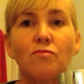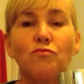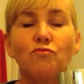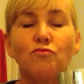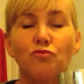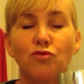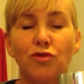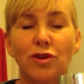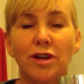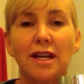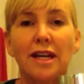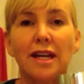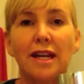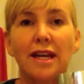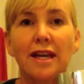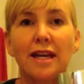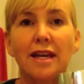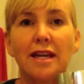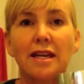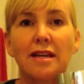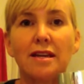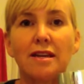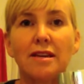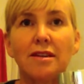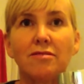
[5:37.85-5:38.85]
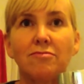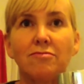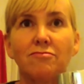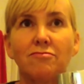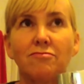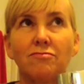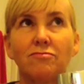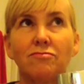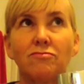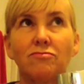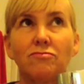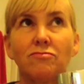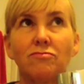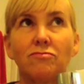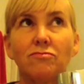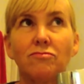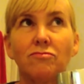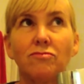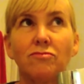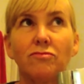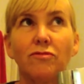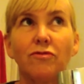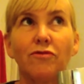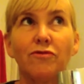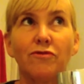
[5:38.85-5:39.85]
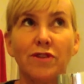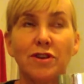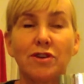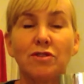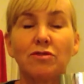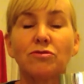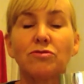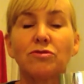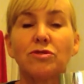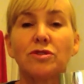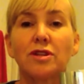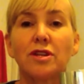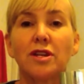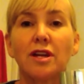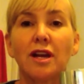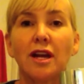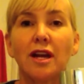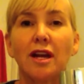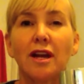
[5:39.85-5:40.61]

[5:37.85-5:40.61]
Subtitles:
really feels